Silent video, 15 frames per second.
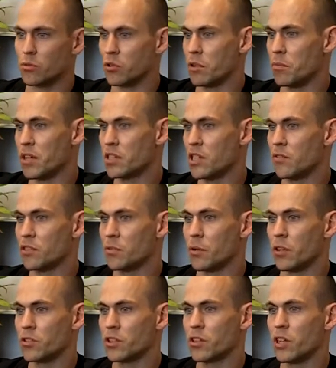is one of the best defensive
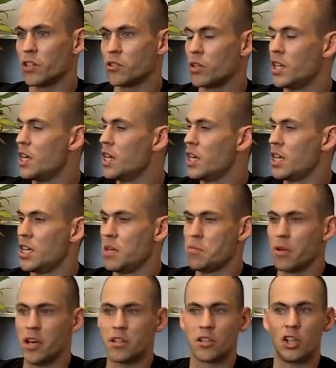players in the country. He
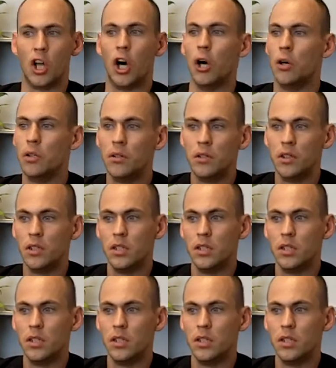plays low.